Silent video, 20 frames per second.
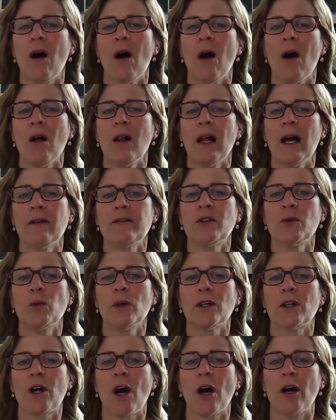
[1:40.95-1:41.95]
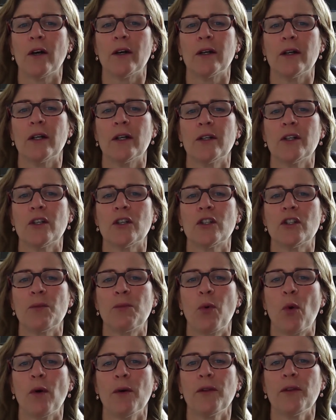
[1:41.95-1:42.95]
all have to work harder to
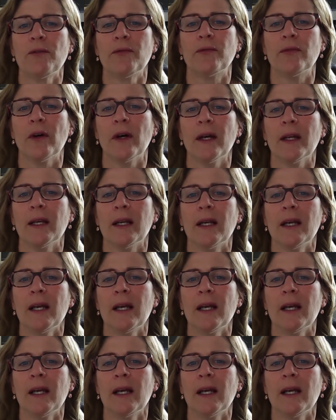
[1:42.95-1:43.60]
support the foot